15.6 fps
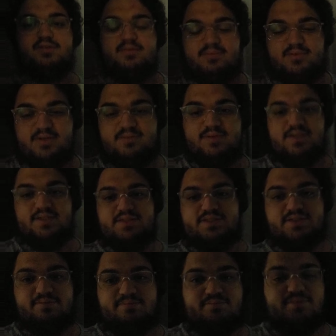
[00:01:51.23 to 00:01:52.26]
would bring me
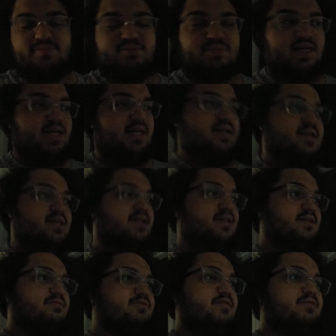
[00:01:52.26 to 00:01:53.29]
to bed
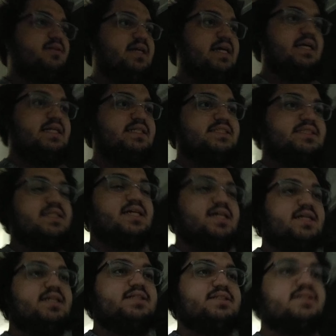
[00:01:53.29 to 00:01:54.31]
from the age
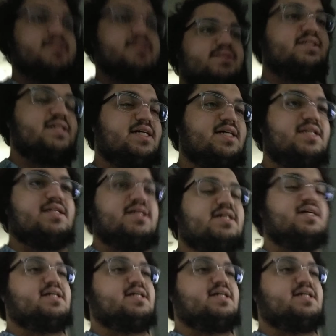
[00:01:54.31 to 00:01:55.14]
9 till 10.